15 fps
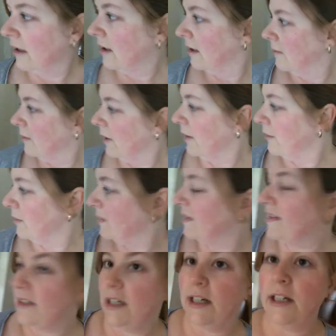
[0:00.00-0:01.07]
My room
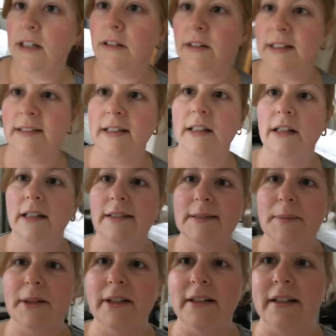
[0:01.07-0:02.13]
is done. There's a little
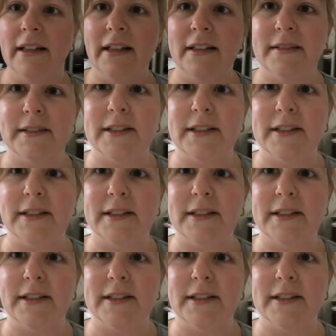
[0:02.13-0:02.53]
hotspot in here.